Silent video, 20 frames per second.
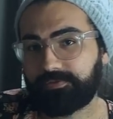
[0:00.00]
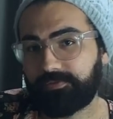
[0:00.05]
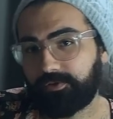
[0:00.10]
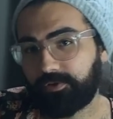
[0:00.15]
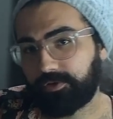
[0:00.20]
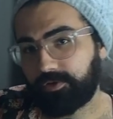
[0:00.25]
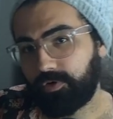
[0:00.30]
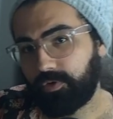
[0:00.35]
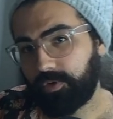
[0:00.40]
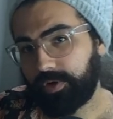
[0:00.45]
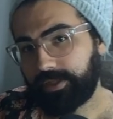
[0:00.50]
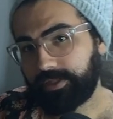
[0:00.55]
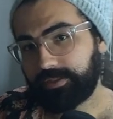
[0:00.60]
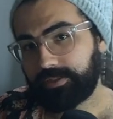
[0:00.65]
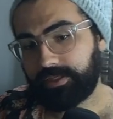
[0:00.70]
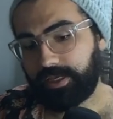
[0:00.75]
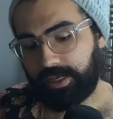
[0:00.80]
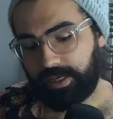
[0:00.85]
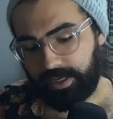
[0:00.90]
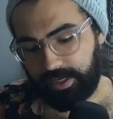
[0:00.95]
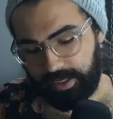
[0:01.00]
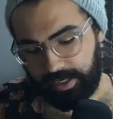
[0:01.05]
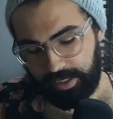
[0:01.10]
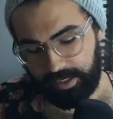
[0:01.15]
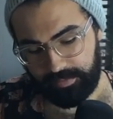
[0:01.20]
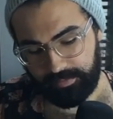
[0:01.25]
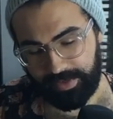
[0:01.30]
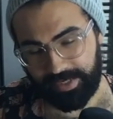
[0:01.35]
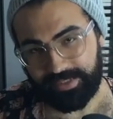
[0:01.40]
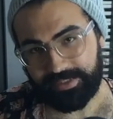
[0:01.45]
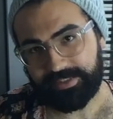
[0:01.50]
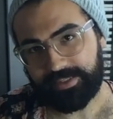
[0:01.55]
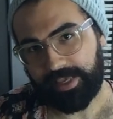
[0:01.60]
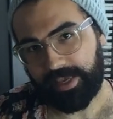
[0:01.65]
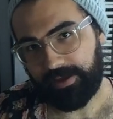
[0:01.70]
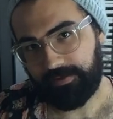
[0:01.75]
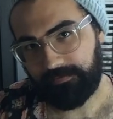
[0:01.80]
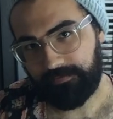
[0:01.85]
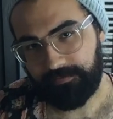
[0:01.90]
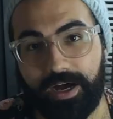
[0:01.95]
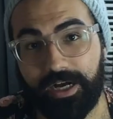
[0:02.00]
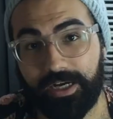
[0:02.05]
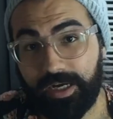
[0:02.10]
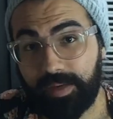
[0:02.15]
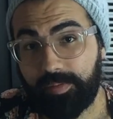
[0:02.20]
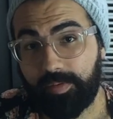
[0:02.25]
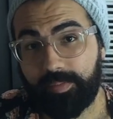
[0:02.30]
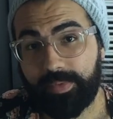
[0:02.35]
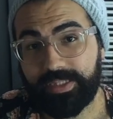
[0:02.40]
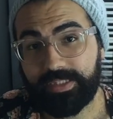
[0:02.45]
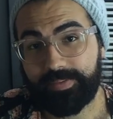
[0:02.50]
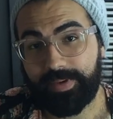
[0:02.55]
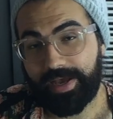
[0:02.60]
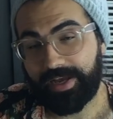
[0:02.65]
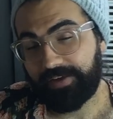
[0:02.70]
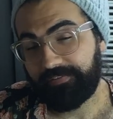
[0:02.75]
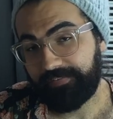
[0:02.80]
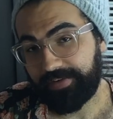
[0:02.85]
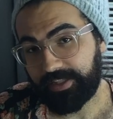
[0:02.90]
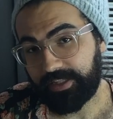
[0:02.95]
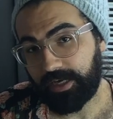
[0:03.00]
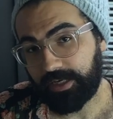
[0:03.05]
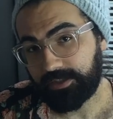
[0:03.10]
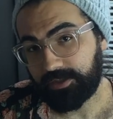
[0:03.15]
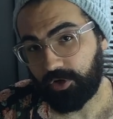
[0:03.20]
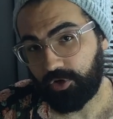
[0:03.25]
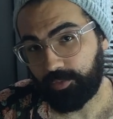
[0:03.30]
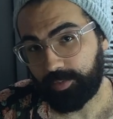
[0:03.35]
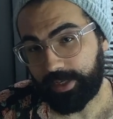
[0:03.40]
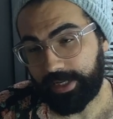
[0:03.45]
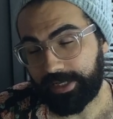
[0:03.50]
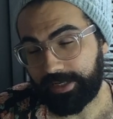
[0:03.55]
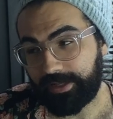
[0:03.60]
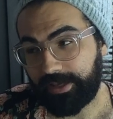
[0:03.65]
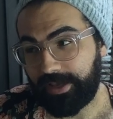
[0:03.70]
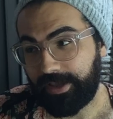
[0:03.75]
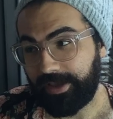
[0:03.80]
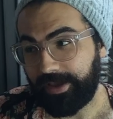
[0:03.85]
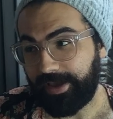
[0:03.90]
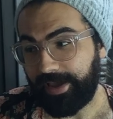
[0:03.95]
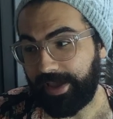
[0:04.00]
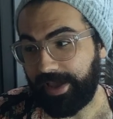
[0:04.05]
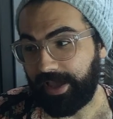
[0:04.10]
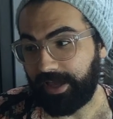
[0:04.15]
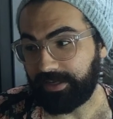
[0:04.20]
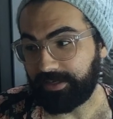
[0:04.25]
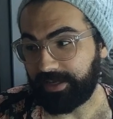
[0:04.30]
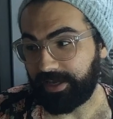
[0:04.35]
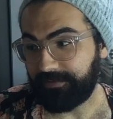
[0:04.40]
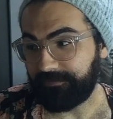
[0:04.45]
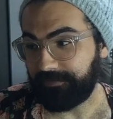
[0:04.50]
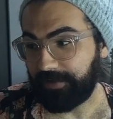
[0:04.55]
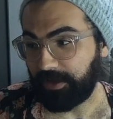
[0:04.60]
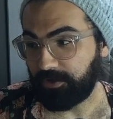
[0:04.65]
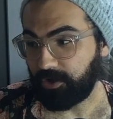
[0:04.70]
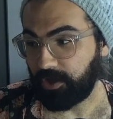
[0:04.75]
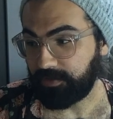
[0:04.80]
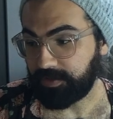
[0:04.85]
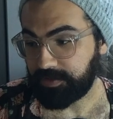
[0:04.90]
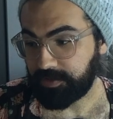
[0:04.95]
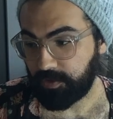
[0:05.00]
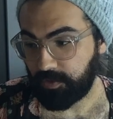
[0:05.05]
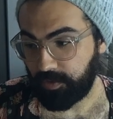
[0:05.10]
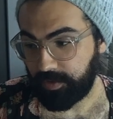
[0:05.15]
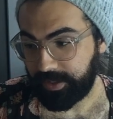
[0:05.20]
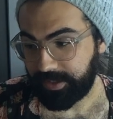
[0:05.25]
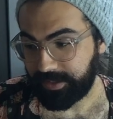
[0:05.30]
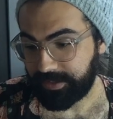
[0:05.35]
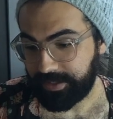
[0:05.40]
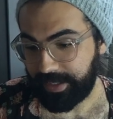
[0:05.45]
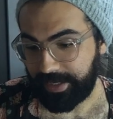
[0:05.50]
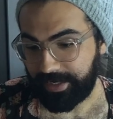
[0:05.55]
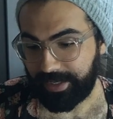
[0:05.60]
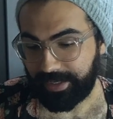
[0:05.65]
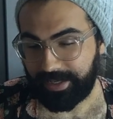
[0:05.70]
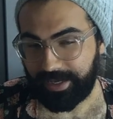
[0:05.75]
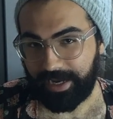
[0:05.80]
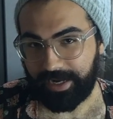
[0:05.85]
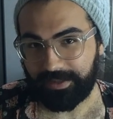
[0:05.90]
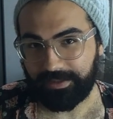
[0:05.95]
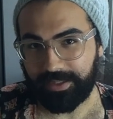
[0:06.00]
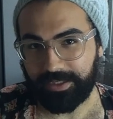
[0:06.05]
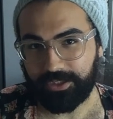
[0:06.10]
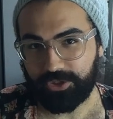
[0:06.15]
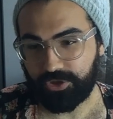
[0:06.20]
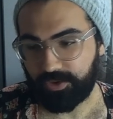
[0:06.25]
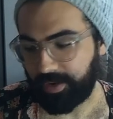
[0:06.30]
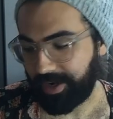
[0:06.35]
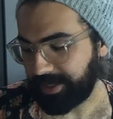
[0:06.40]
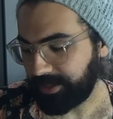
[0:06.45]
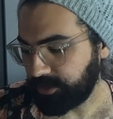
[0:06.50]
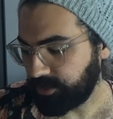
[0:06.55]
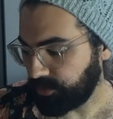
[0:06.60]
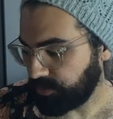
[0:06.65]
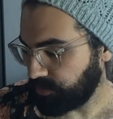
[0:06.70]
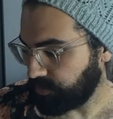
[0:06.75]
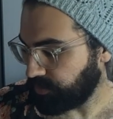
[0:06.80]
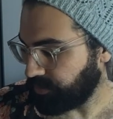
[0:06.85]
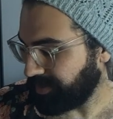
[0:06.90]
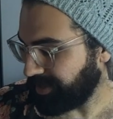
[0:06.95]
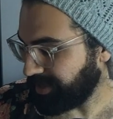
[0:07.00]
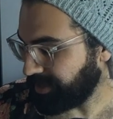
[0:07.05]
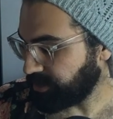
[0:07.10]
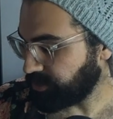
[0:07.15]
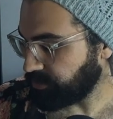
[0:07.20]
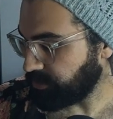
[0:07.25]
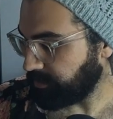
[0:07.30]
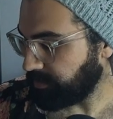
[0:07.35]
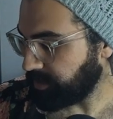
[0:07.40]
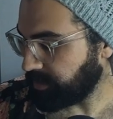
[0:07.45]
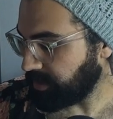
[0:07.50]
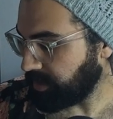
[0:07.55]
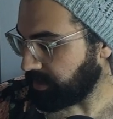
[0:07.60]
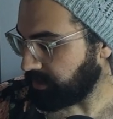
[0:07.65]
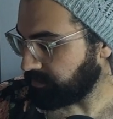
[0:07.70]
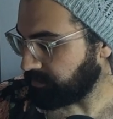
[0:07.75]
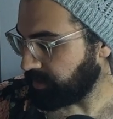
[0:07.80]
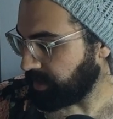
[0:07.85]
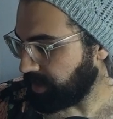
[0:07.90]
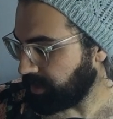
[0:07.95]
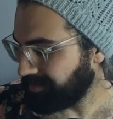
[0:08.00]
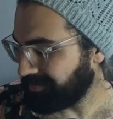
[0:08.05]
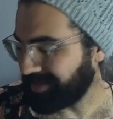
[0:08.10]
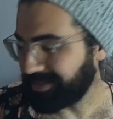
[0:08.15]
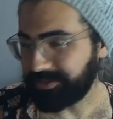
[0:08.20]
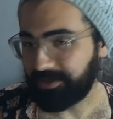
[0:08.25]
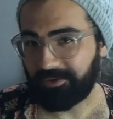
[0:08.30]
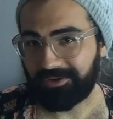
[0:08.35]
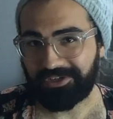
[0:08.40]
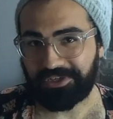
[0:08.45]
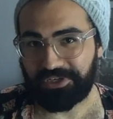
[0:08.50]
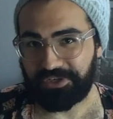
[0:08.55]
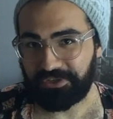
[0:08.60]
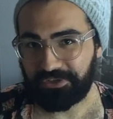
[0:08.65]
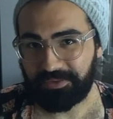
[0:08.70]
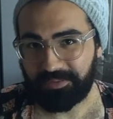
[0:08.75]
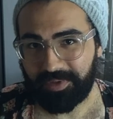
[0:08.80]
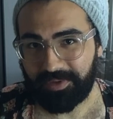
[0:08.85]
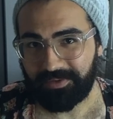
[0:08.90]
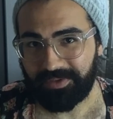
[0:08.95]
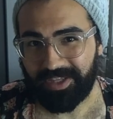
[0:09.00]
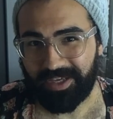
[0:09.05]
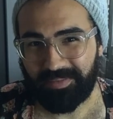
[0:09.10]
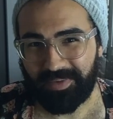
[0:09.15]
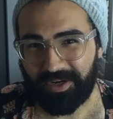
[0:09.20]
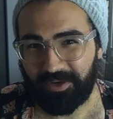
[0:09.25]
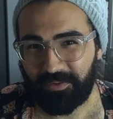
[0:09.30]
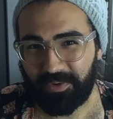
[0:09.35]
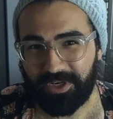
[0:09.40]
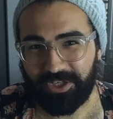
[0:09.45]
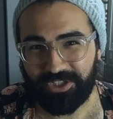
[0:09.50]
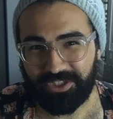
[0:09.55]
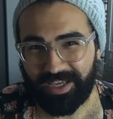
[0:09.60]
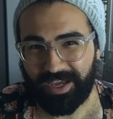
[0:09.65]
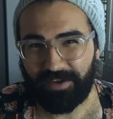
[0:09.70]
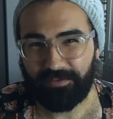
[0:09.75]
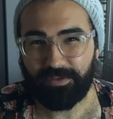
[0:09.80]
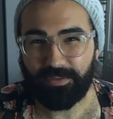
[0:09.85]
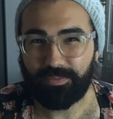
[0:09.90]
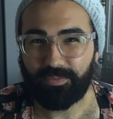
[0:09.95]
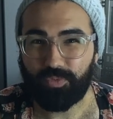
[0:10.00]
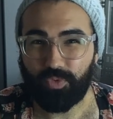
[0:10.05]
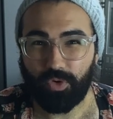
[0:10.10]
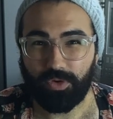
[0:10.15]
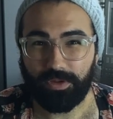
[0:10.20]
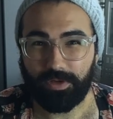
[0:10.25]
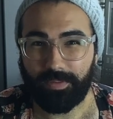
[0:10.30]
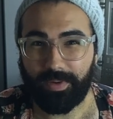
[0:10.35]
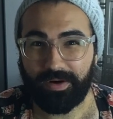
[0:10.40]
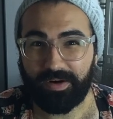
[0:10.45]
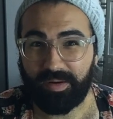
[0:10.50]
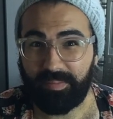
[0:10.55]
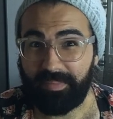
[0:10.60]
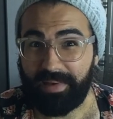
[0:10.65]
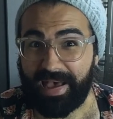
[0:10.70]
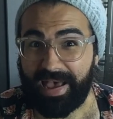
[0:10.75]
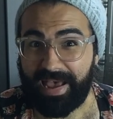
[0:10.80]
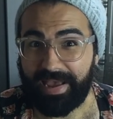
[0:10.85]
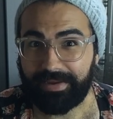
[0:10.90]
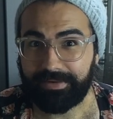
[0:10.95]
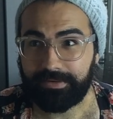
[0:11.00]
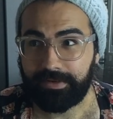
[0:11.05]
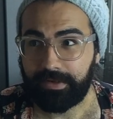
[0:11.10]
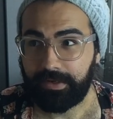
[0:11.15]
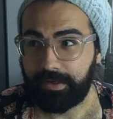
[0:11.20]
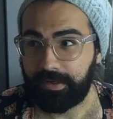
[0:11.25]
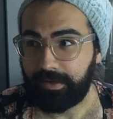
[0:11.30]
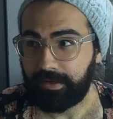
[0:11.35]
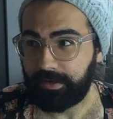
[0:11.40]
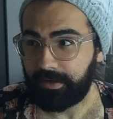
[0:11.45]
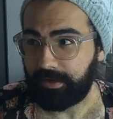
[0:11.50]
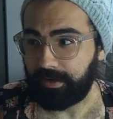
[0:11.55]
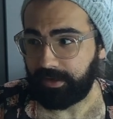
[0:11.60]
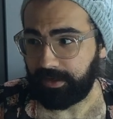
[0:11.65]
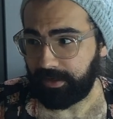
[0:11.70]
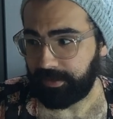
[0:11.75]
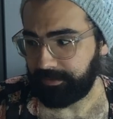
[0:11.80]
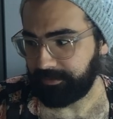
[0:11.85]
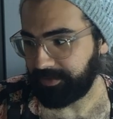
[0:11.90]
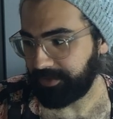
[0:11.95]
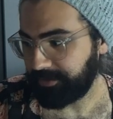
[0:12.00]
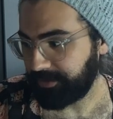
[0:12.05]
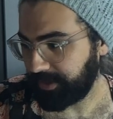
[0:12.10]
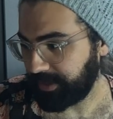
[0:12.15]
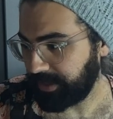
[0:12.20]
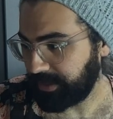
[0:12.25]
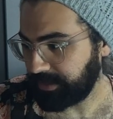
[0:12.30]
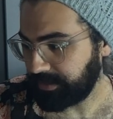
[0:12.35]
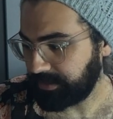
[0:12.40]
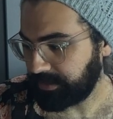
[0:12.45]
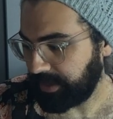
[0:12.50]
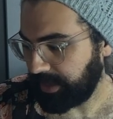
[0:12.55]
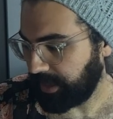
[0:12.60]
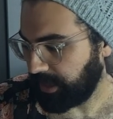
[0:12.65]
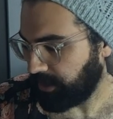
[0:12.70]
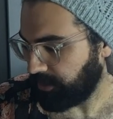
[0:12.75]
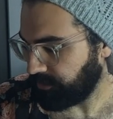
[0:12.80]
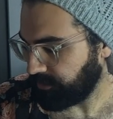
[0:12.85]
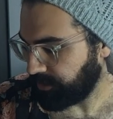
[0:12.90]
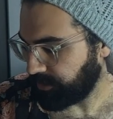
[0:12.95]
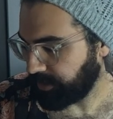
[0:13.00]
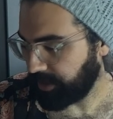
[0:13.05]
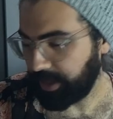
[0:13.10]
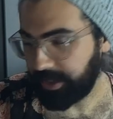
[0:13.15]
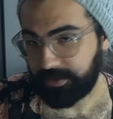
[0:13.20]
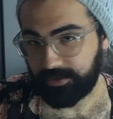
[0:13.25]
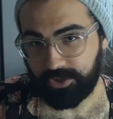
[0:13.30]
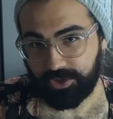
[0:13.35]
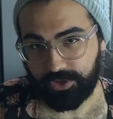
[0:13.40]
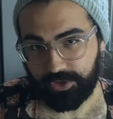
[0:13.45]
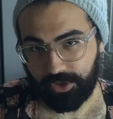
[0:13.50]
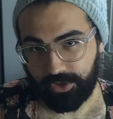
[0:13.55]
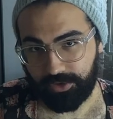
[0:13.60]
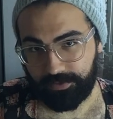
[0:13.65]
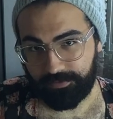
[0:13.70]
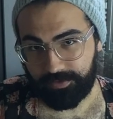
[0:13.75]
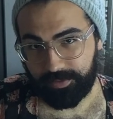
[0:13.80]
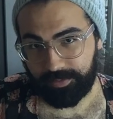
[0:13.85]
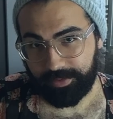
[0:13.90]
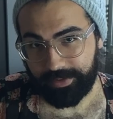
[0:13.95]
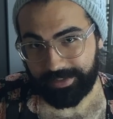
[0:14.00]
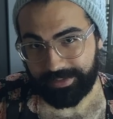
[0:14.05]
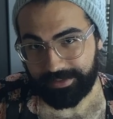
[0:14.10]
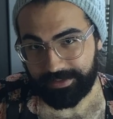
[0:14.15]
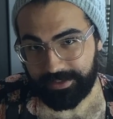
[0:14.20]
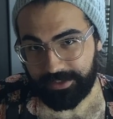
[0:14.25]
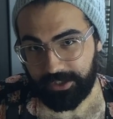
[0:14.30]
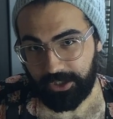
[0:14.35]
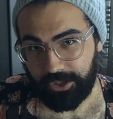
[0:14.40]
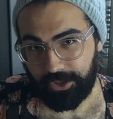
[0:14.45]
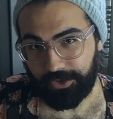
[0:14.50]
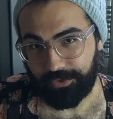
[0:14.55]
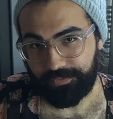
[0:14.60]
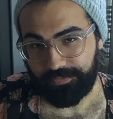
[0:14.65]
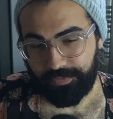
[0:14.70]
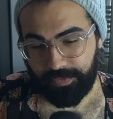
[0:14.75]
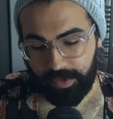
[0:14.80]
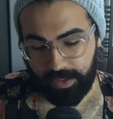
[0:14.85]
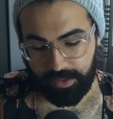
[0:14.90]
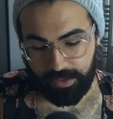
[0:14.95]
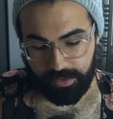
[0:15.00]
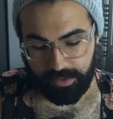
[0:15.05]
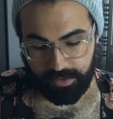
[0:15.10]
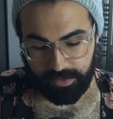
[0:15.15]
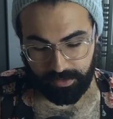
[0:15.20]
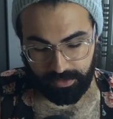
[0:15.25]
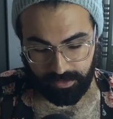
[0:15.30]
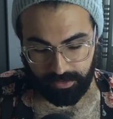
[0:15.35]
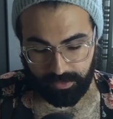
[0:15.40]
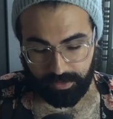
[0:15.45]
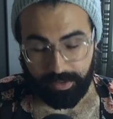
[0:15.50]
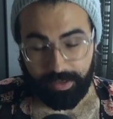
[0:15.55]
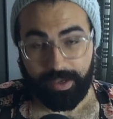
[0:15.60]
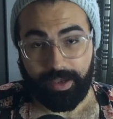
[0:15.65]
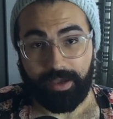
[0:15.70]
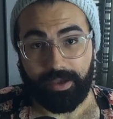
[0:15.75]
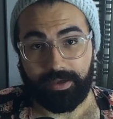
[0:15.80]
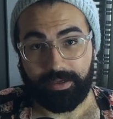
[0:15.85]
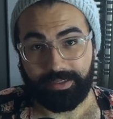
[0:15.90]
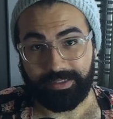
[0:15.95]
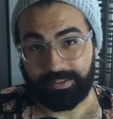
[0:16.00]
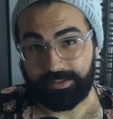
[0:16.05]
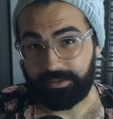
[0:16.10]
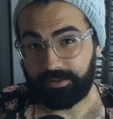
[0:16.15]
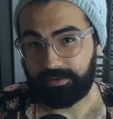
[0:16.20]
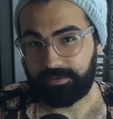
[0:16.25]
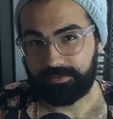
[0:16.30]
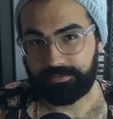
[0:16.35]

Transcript: full of coins in my safe. A couple months back, I finally got to open it and I found all these coins and I kind of like tried to redistribute them because I wanted to do something with them. I don't want to just have them rolling around in a bag. Uh, the thing is now they're kind of just all over the place. So uh.